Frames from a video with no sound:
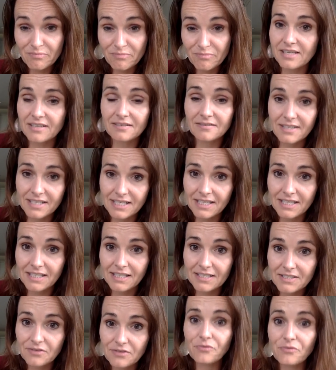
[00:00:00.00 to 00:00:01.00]

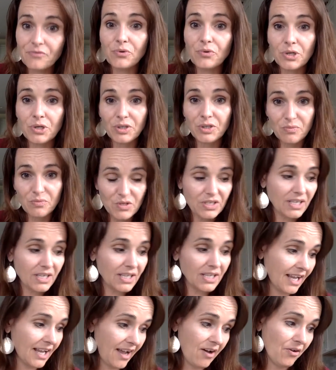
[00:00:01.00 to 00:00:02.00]
analytics for community
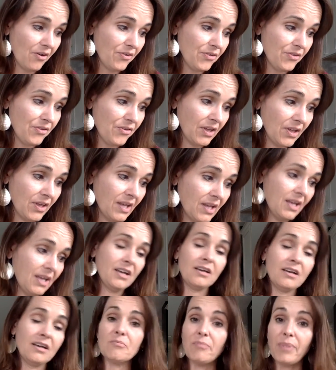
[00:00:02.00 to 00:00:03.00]
health
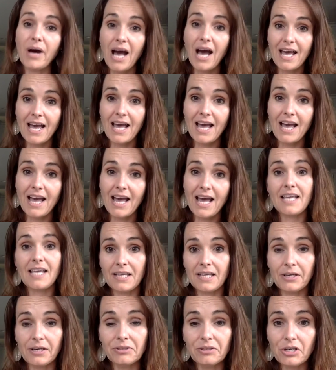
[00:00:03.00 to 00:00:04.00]
by
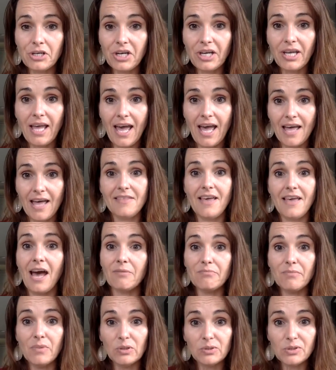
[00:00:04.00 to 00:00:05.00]
taking a look at that
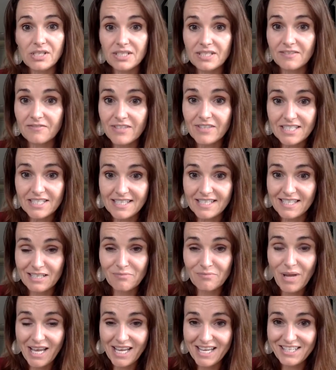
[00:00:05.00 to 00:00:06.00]
most visited
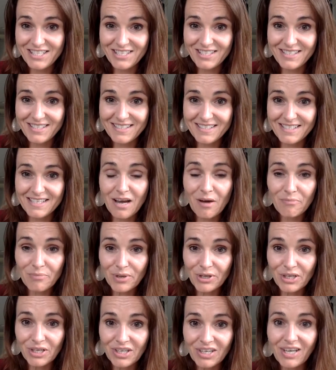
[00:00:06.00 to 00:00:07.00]
pages
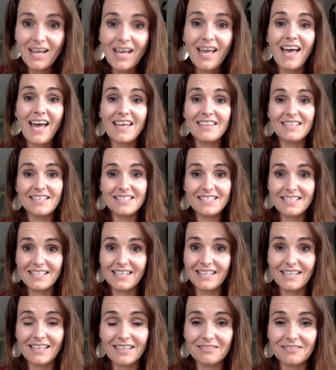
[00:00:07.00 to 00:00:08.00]
number and then
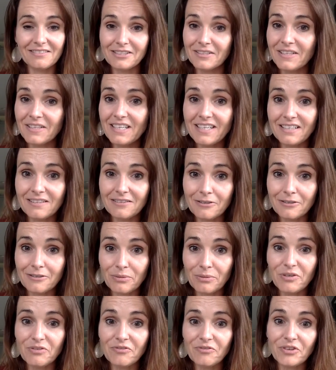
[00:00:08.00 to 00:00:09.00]
digging in a little
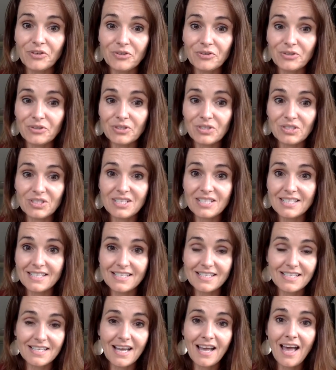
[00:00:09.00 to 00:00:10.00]
bit further to
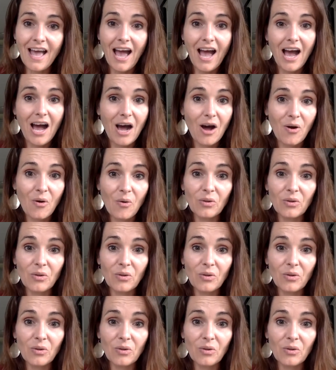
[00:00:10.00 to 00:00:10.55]
see how